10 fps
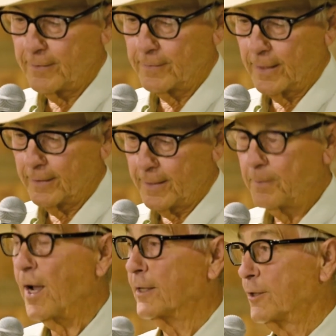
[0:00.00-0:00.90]
he
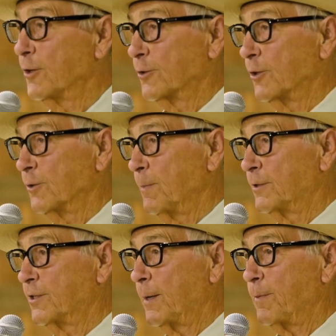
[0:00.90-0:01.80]
got those
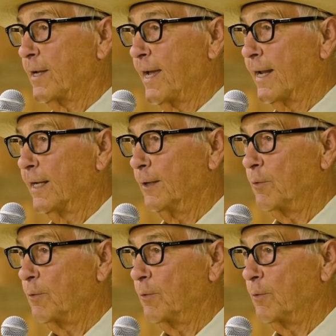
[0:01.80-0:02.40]
Mississippi cattle in.